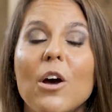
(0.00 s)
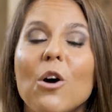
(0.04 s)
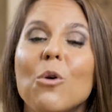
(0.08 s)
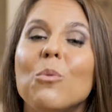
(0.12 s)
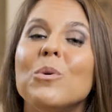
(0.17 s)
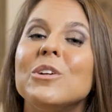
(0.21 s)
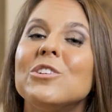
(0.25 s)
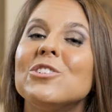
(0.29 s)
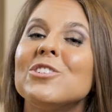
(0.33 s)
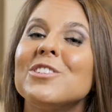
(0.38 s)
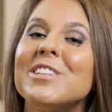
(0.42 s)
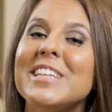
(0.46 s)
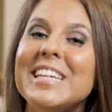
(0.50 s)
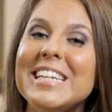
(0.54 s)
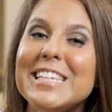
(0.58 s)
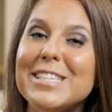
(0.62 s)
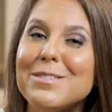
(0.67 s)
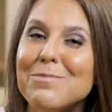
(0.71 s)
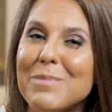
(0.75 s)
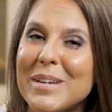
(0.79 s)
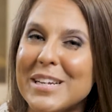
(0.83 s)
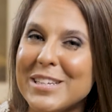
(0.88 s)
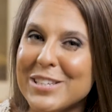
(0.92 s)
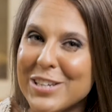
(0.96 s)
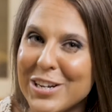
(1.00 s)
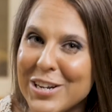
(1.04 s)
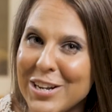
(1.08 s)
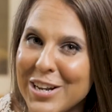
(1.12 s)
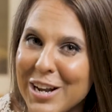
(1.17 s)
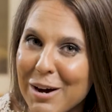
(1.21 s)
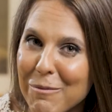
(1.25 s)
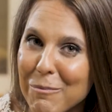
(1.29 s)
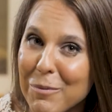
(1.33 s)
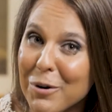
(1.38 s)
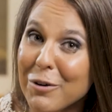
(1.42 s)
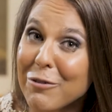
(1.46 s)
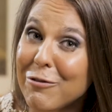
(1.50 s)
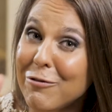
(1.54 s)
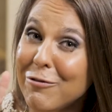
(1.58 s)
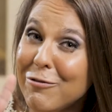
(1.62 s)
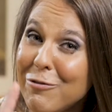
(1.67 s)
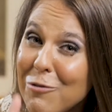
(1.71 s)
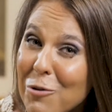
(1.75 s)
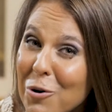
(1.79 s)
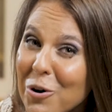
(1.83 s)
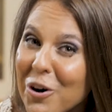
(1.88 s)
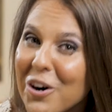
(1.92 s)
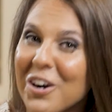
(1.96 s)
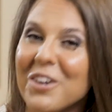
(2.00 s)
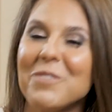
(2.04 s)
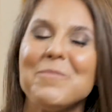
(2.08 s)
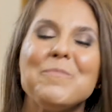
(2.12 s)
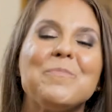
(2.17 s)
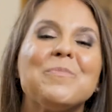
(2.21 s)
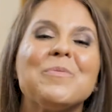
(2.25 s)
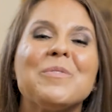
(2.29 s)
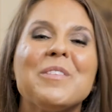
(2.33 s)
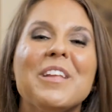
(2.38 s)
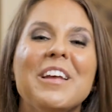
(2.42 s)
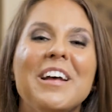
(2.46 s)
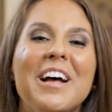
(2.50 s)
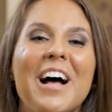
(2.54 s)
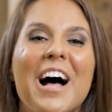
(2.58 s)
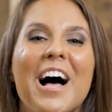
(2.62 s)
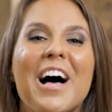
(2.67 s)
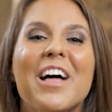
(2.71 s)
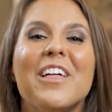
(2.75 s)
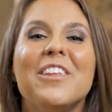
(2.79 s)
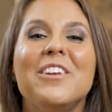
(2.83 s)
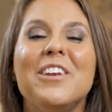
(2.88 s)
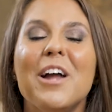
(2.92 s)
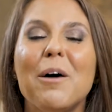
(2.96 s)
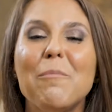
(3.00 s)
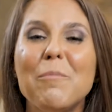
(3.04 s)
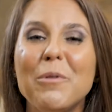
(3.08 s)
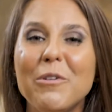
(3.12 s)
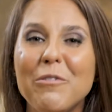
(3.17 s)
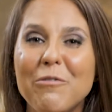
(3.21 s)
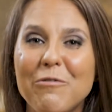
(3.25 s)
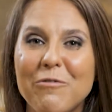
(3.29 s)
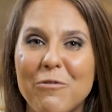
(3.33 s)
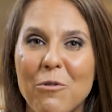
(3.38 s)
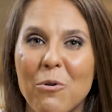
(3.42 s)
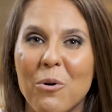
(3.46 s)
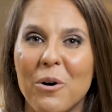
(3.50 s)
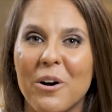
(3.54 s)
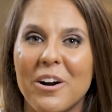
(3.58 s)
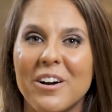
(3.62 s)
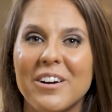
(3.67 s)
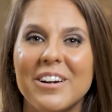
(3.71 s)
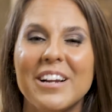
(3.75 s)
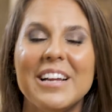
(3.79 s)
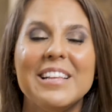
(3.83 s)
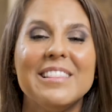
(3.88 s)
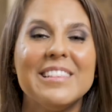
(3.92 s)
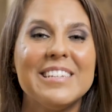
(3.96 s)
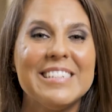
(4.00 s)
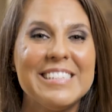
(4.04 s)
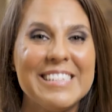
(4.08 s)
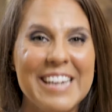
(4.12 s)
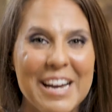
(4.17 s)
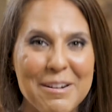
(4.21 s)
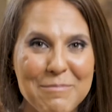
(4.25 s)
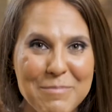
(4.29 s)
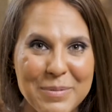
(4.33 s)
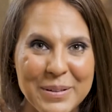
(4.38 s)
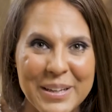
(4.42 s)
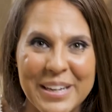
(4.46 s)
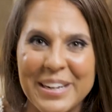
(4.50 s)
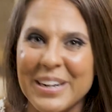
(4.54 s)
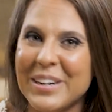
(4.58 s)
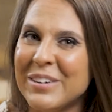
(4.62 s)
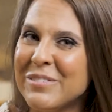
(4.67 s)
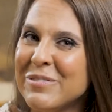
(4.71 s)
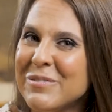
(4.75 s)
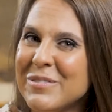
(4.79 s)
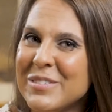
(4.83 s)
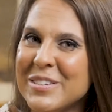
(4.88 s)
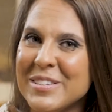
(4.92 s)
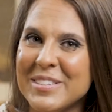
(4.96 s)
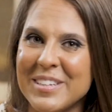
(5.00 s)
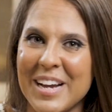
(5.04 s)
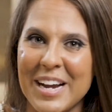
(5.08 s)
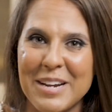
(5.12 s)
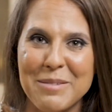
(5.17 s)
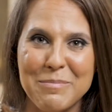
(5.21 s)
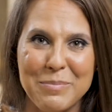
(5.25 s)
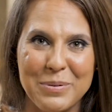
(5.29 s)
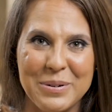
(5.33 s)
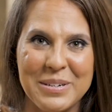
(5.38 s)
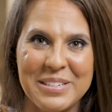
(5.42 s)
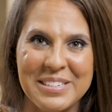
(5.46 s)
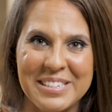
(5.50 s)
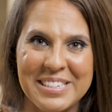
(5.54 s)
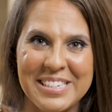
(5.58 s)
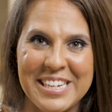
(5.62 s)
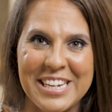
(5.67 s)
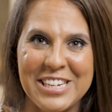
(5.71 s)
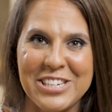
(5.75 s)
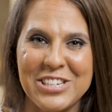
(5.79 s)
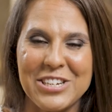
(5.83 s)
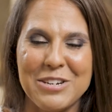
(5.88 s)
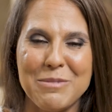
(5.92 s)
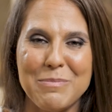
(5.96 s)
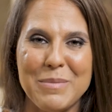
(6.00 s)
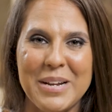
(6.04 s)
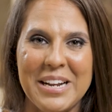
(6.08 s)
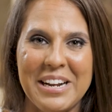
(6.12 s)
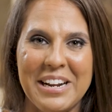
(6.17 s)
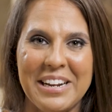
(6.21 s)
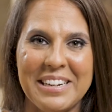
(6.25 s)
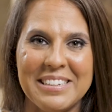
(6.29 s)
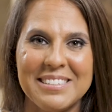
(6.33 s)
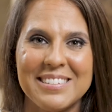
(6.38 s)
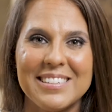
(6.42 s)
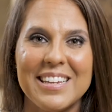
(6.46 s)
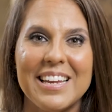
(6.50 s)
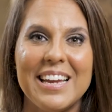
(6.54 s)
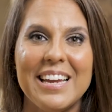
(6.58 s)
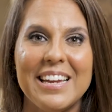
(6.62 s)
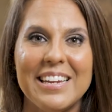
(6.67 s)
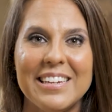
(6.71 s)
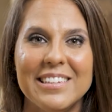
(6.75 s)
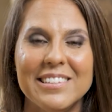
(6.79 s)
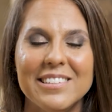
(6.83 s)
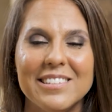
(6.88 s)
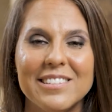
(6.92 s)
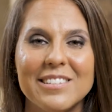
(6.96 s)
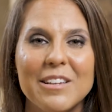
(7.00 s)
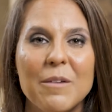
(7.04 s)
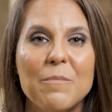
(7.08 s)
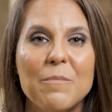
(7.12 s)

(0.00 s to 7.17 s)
Which leads me to number 4. Number 4 in the template of design presentation meetings is